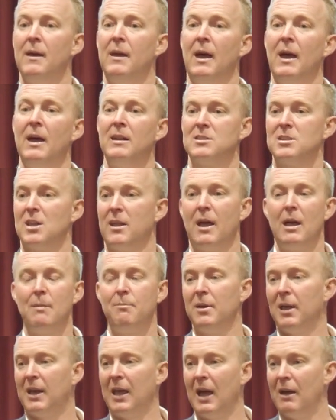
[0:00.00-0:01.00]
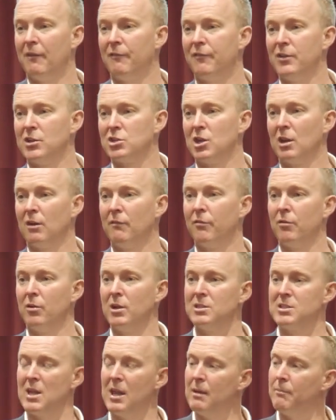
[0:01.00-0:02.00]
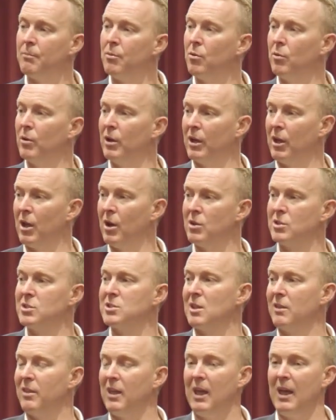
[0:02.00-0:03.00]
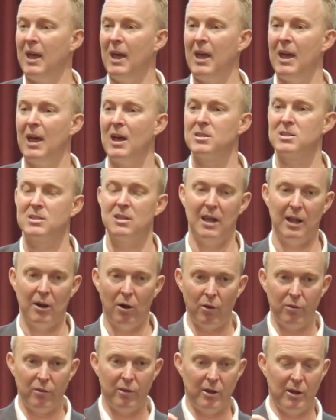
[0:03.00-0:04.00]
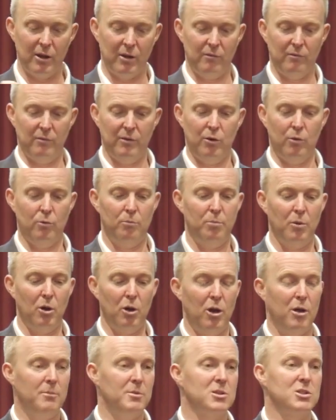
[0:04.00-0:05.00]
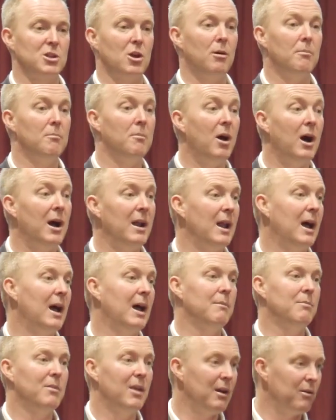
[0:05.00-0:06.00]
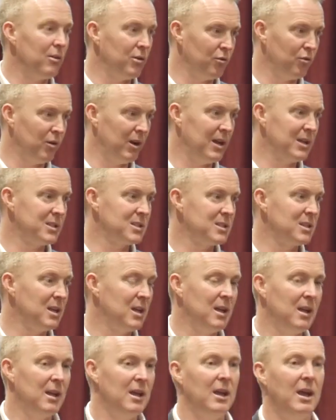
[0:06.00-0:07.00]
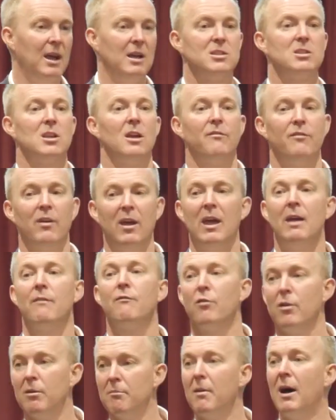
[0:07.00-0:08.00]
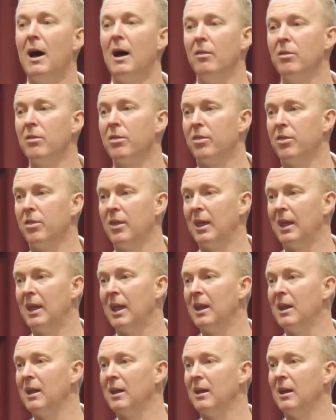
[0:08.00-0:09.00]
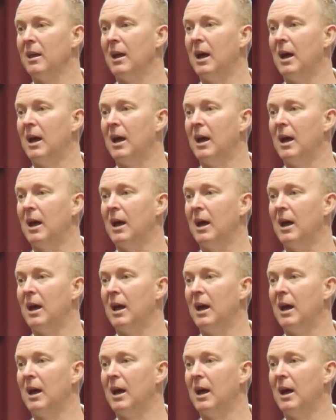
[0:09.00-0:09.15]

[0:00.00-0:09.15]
And so they pick out fishing, for example. It goes to their house, and on the little blurb, it's got my name, their address. And so for every month, they're getting